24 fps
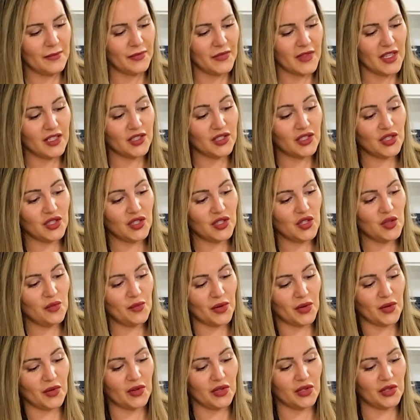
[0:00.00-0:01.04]
is
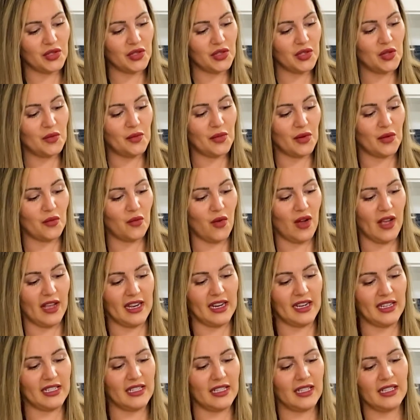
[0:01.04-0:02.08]
super, super
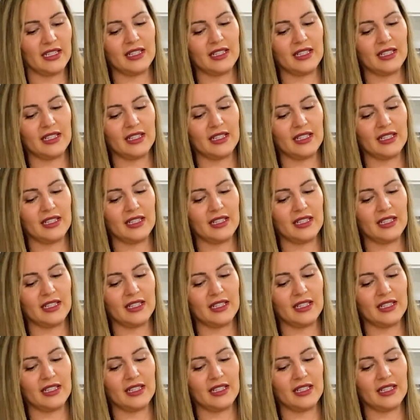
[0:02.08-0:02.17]
white,